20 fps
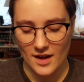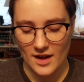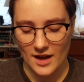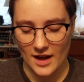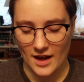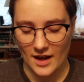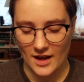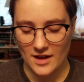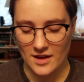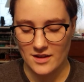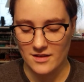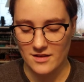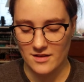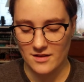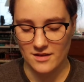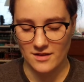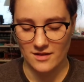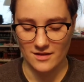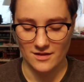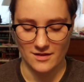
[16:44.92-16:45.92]
I
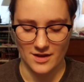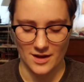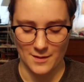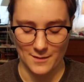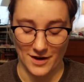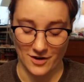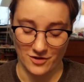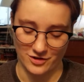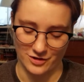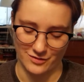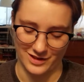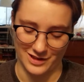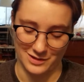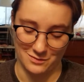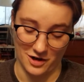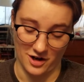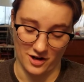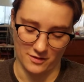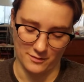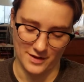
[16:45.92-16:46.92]
am actually really
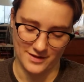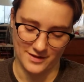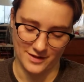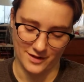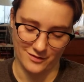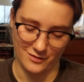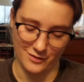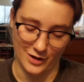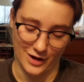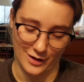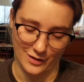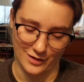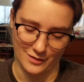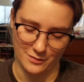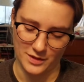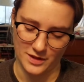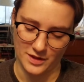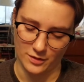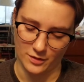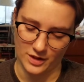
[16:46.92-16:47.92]
proud of myself for how I've
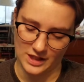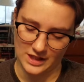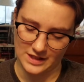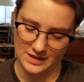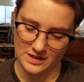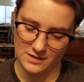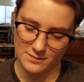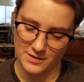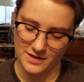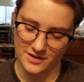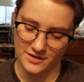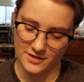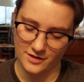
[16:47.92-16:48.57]
been going on this piece